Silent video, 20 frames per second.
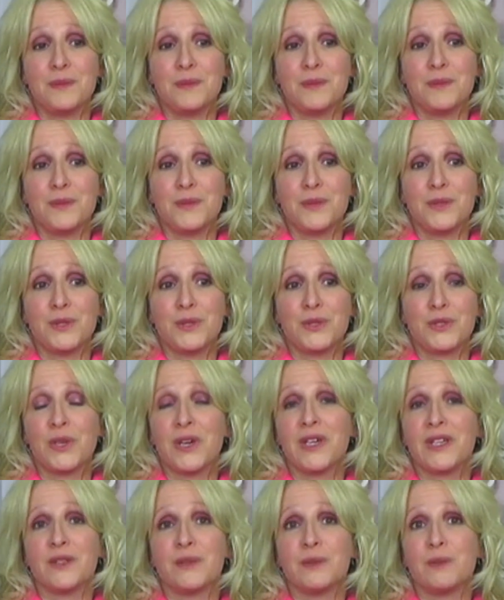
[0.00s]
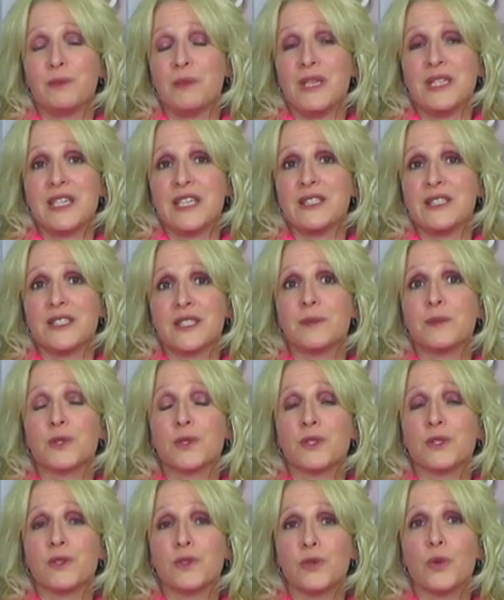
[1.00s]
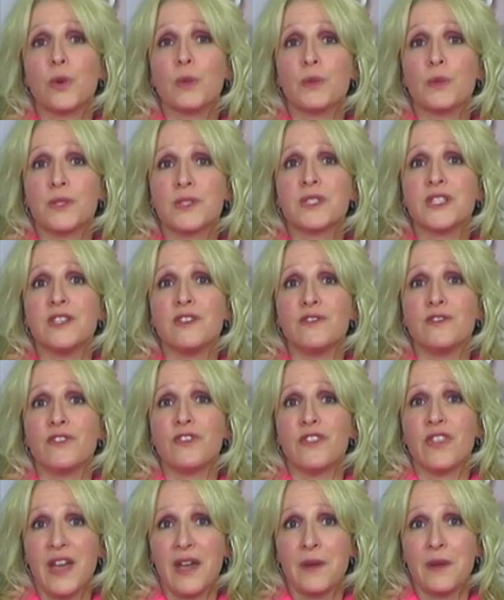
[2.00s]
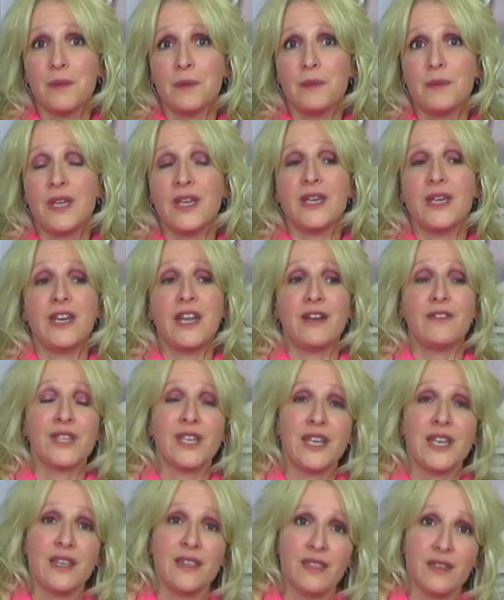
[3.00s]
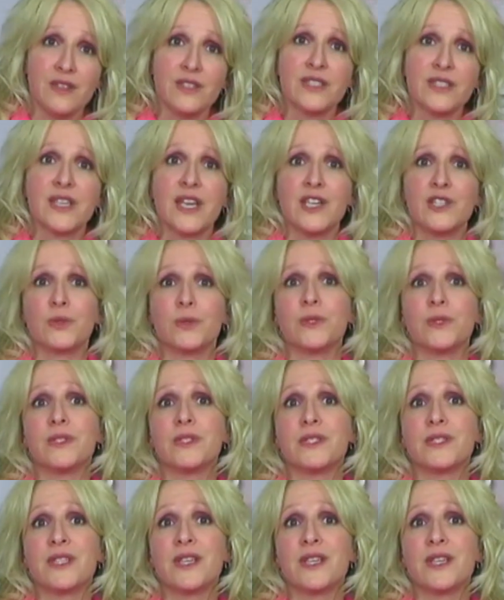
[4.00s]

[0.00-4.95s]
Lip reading: So trying to maintain some sort of normalcy for them and navigate their schedules.